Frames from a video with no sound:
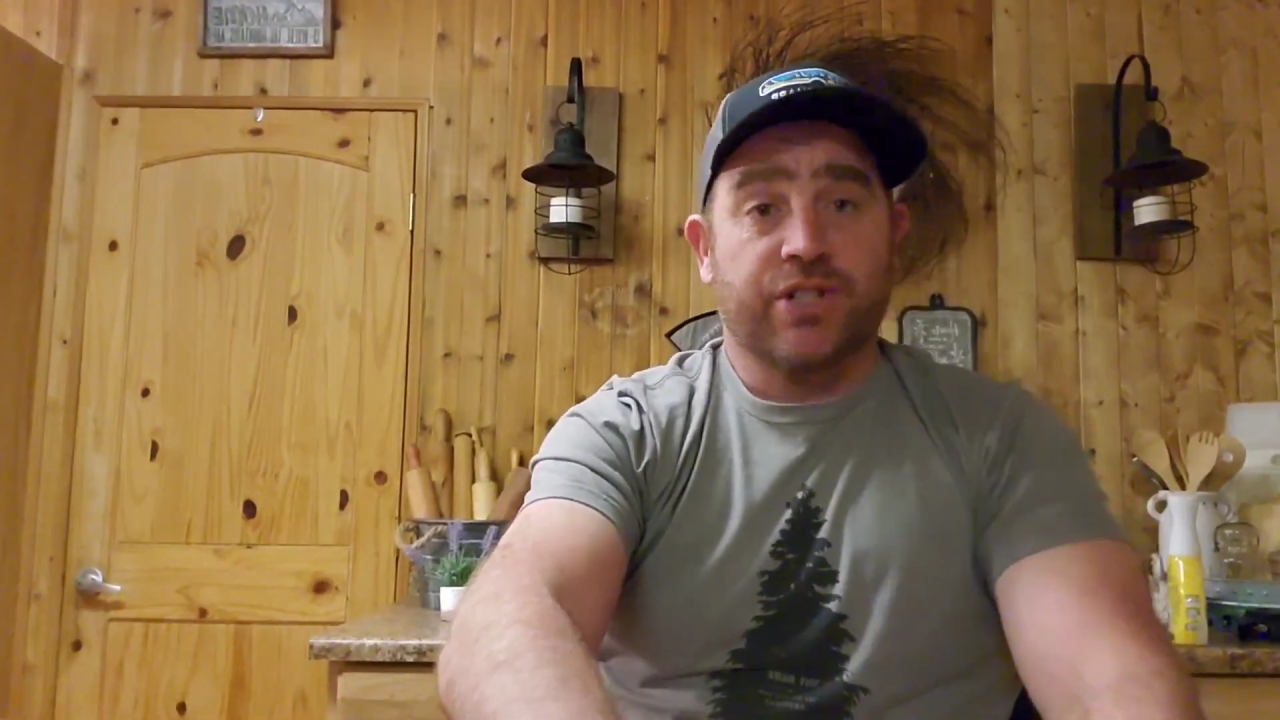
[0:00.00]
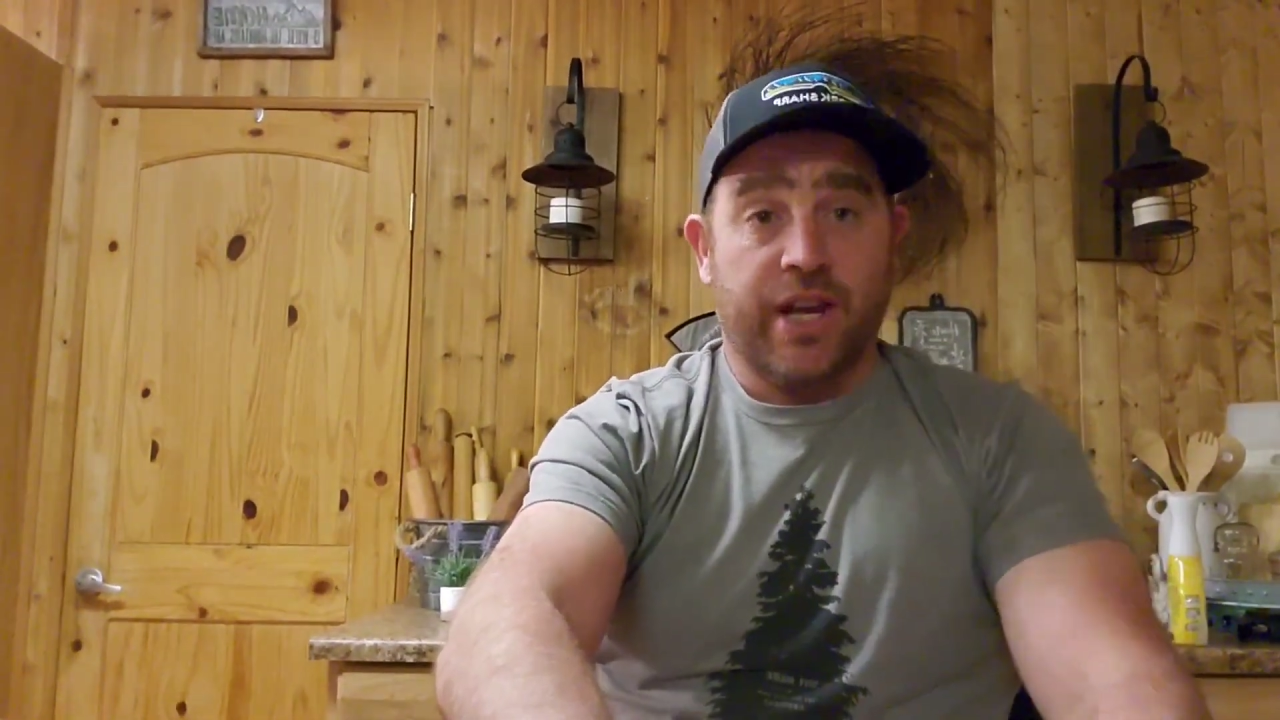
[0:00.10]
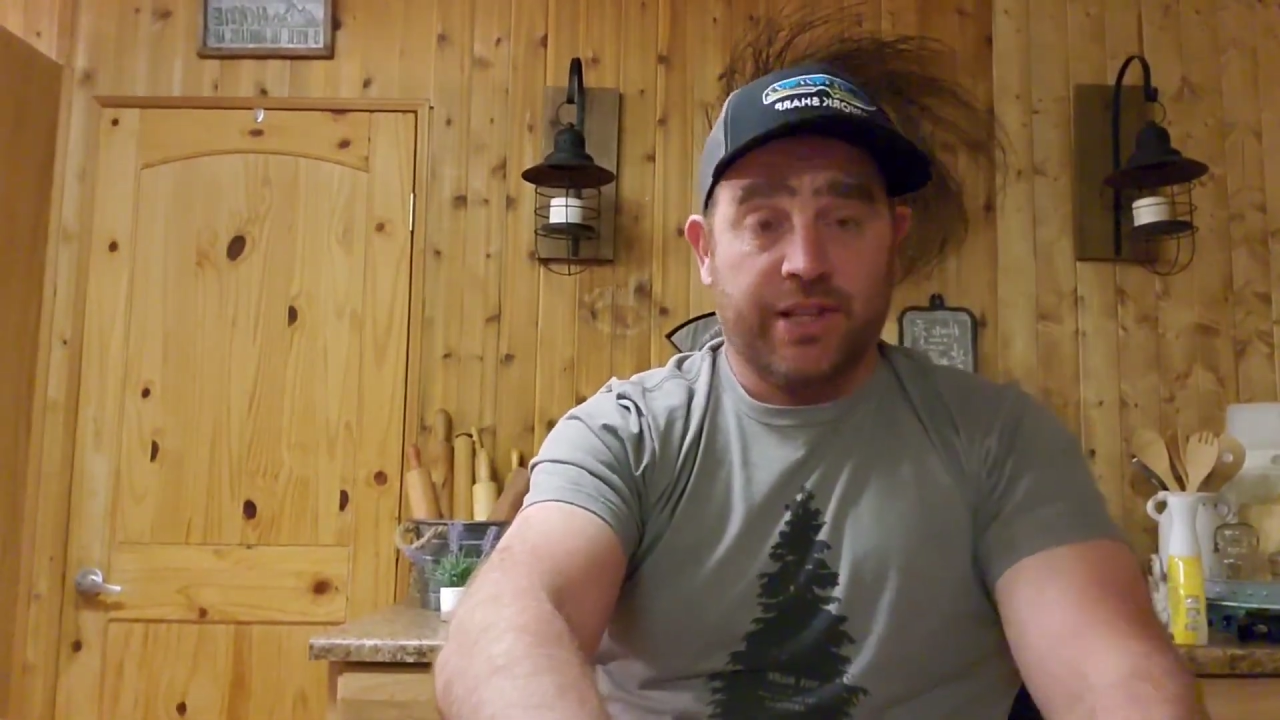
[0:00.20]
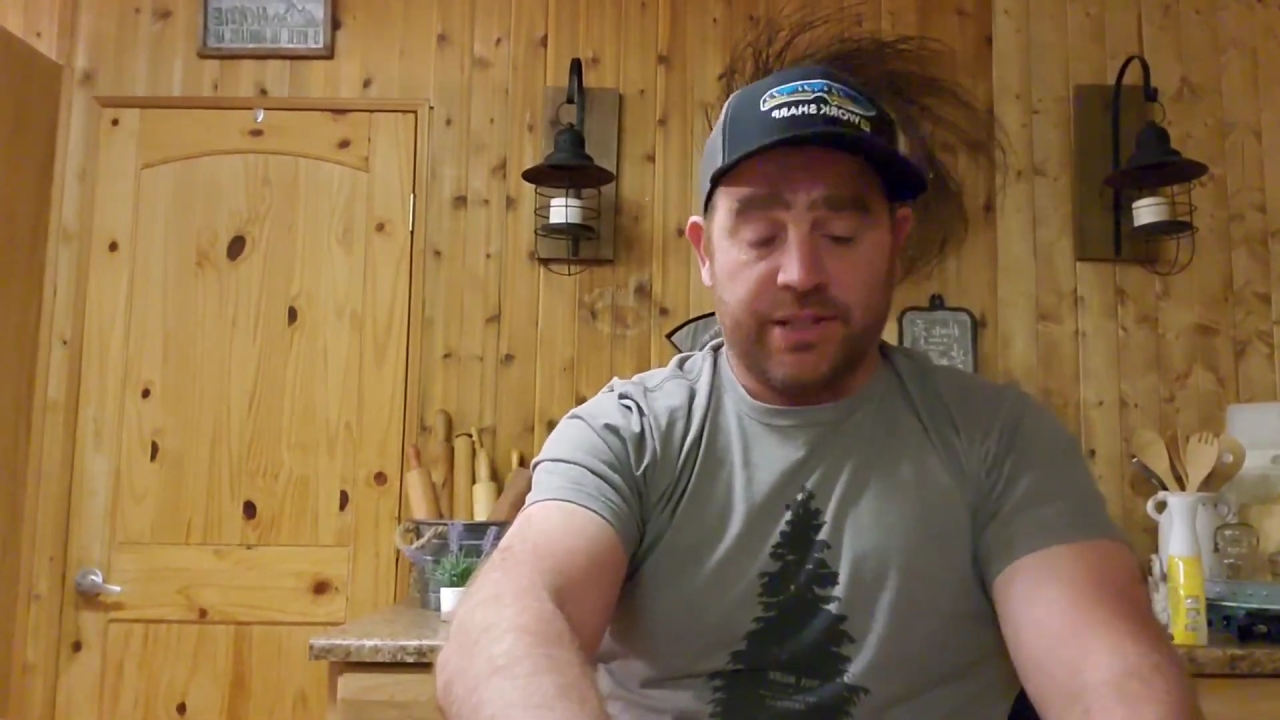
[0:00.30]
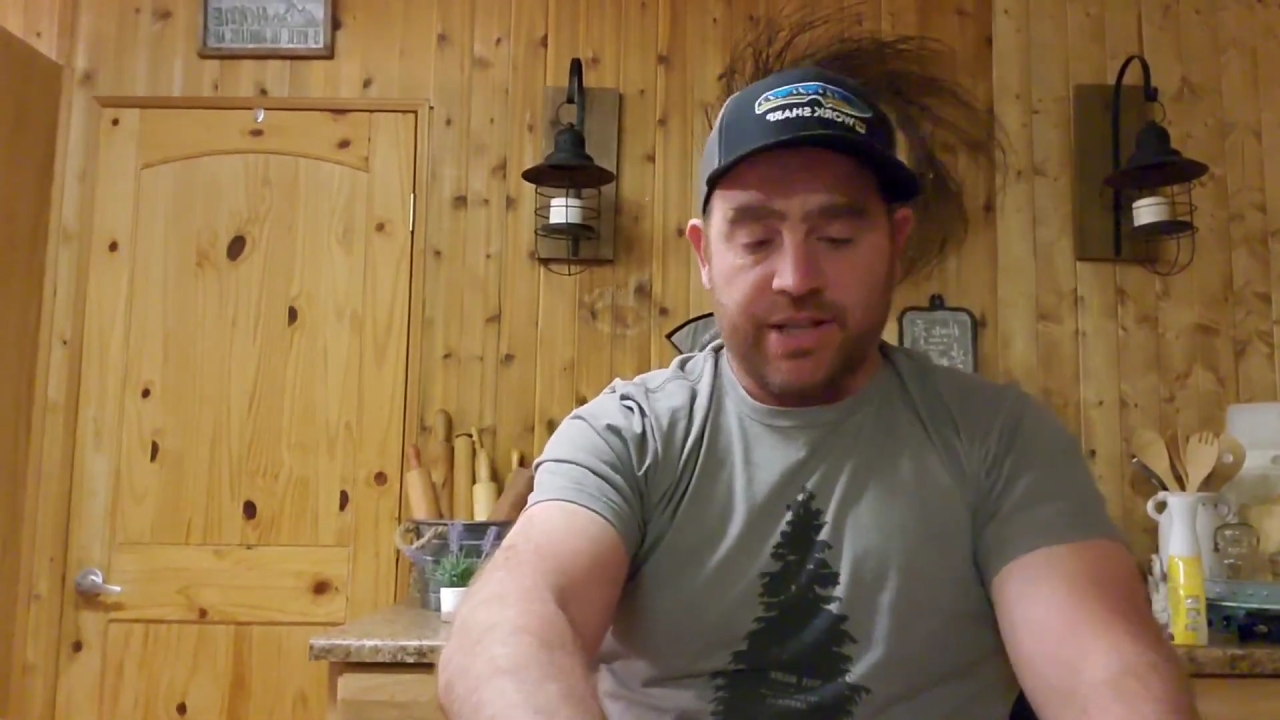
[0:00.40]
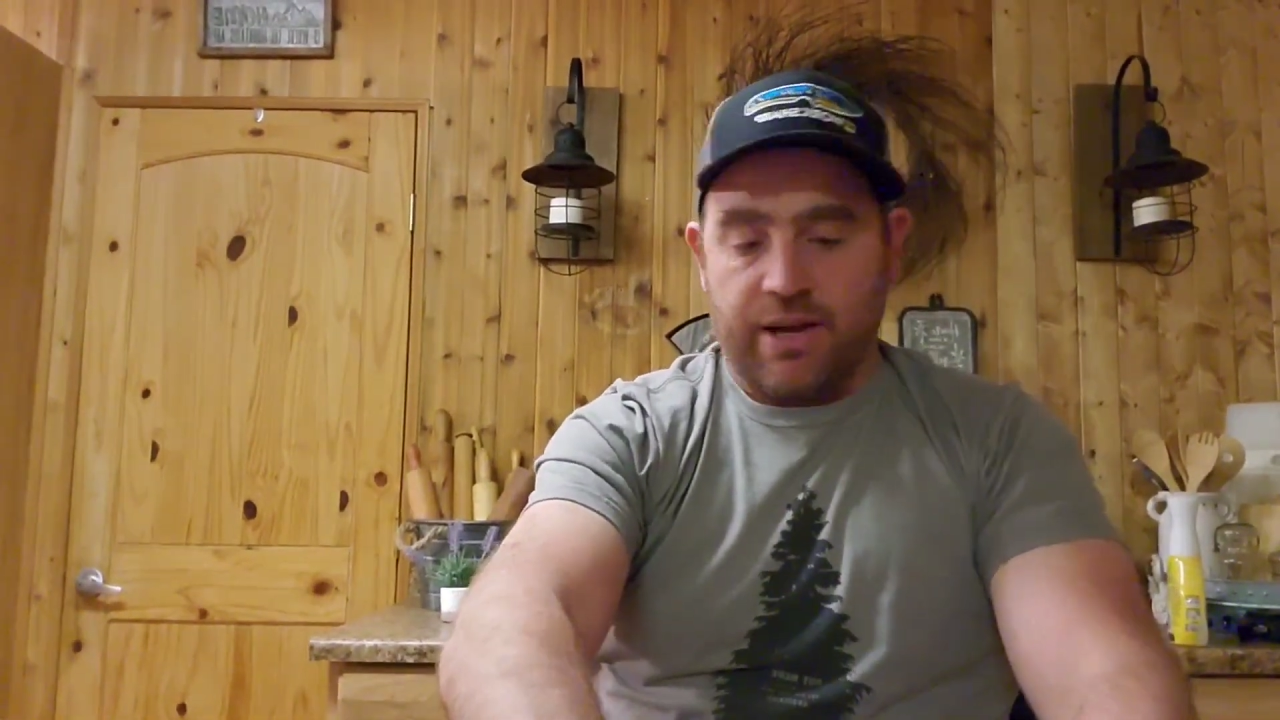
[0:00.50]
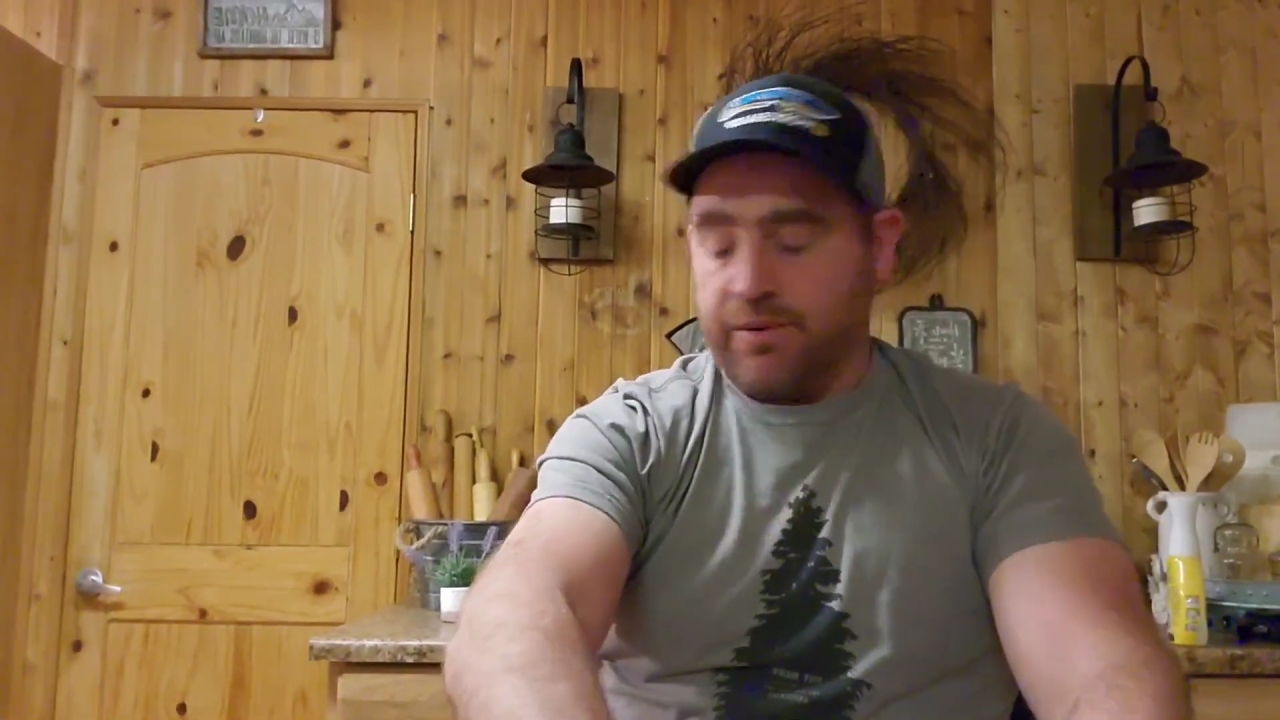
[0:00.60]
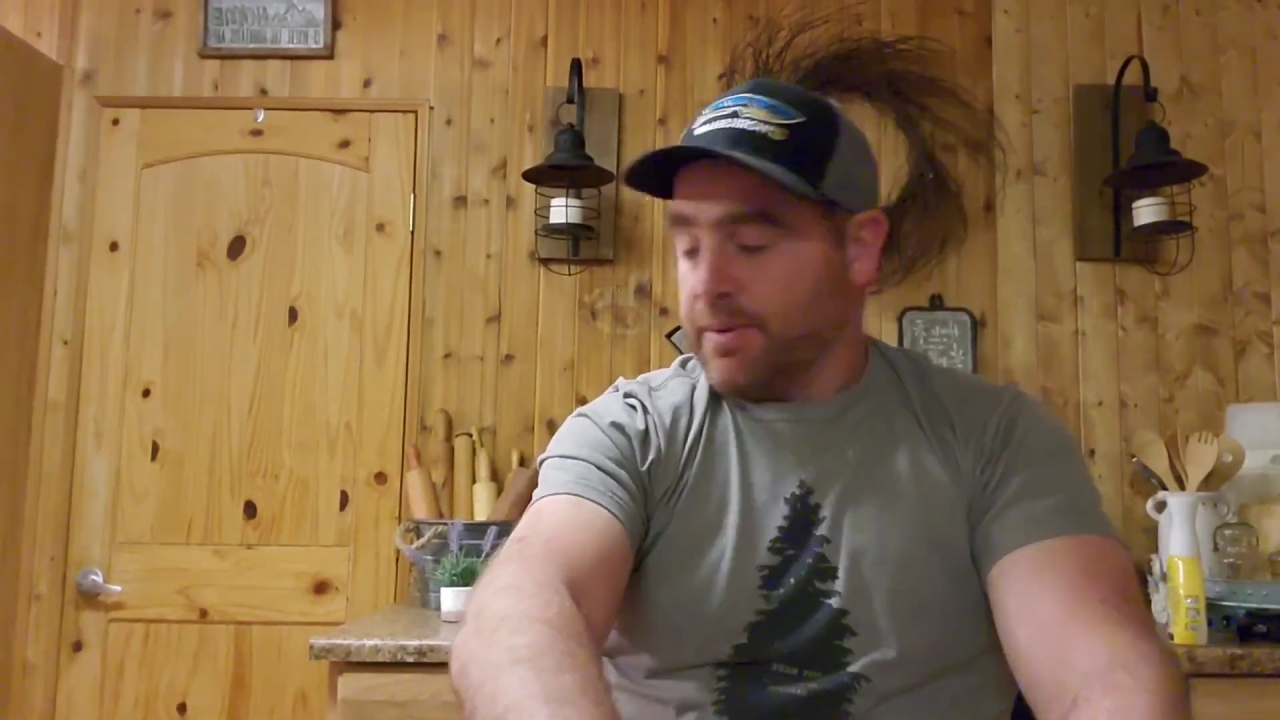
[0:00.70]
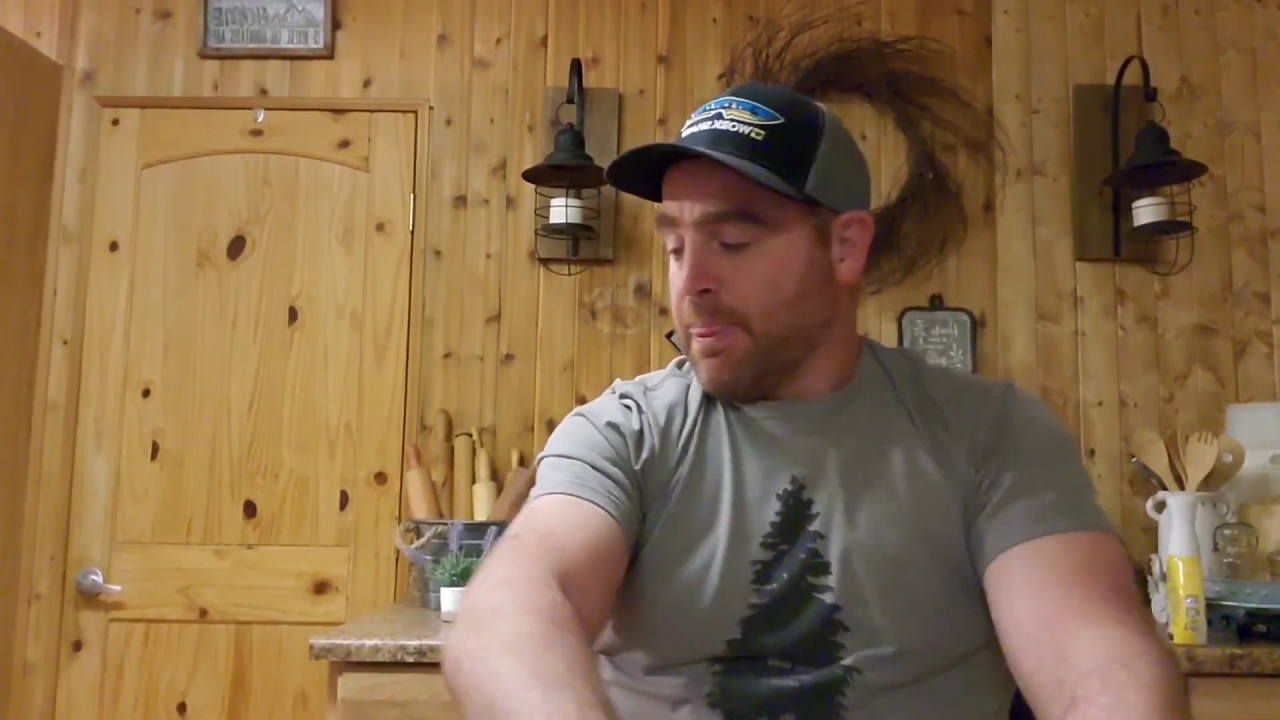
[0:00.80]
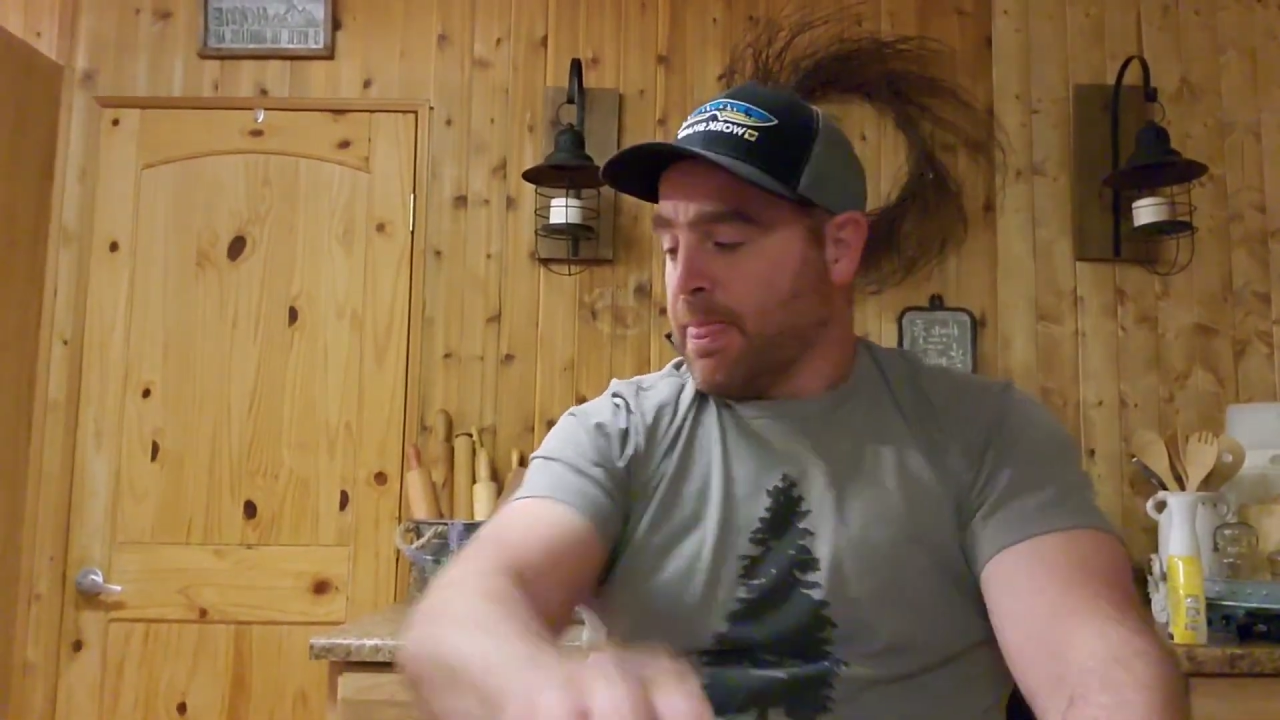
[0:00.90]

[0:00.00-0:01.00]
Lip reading: check this out.